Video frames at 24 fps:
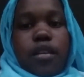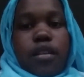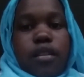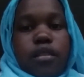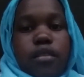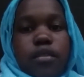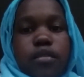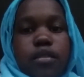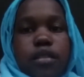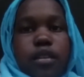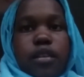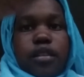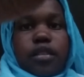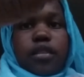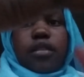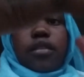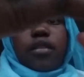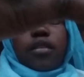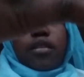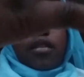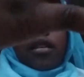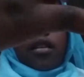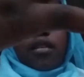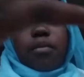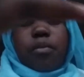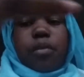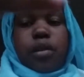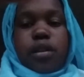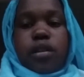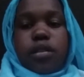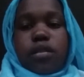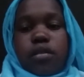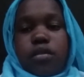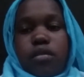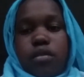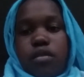It looks like it's stuck, but
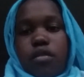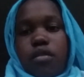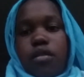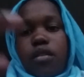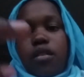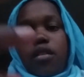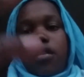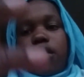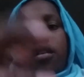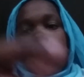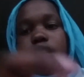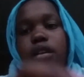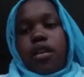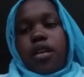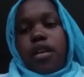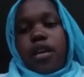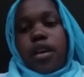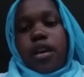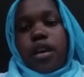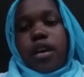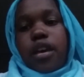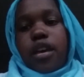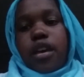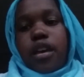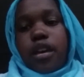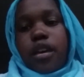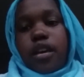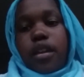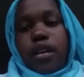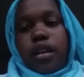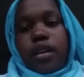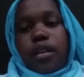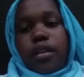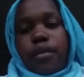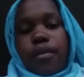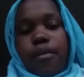it's not.
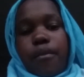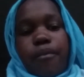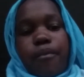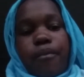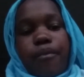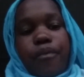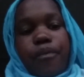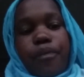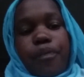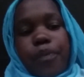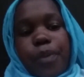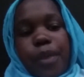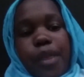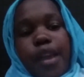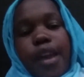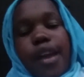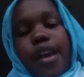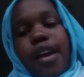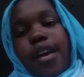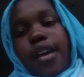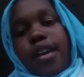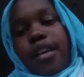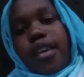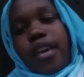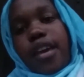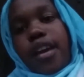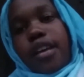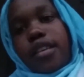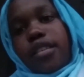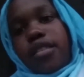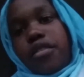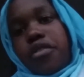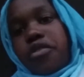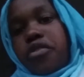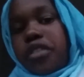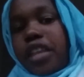And yeah,
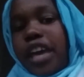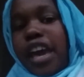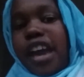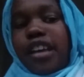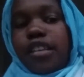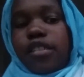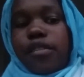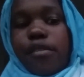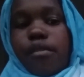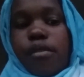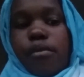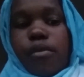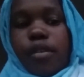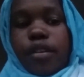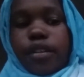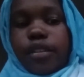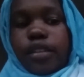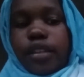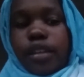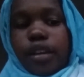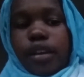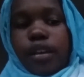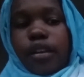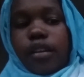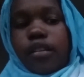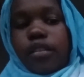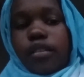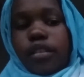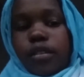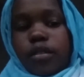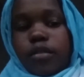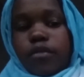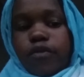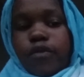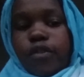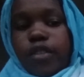so thanks for watching
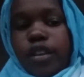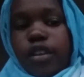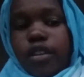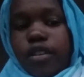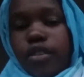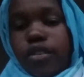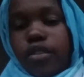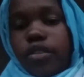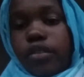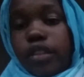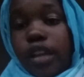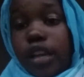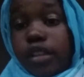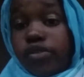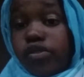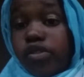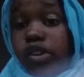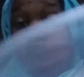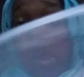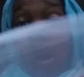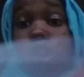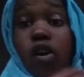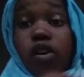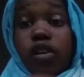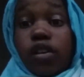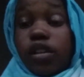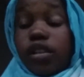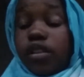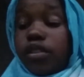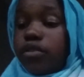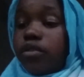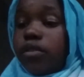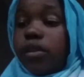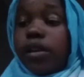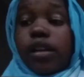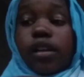this video. That's what only
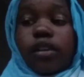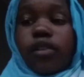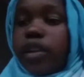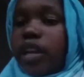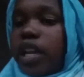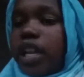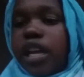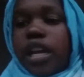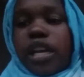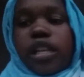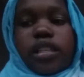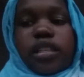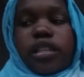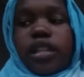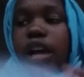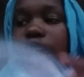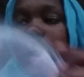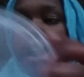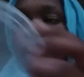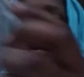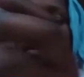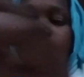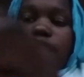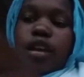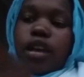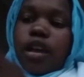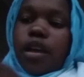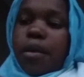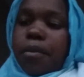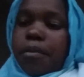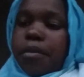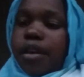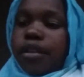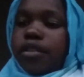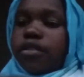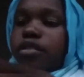3 ingredients slime.
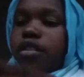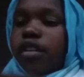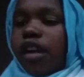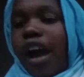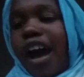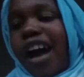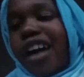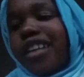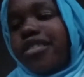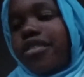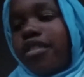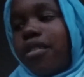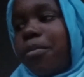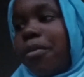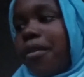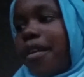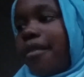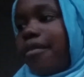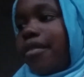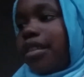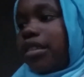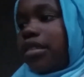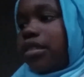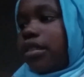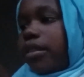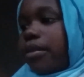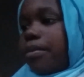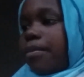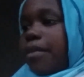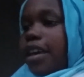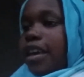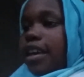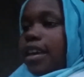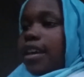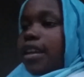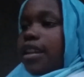Make sure you ask your parents to
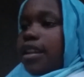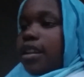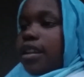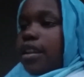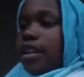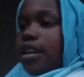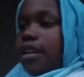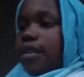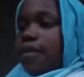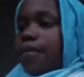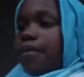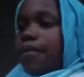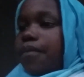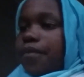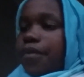make it, and yeah.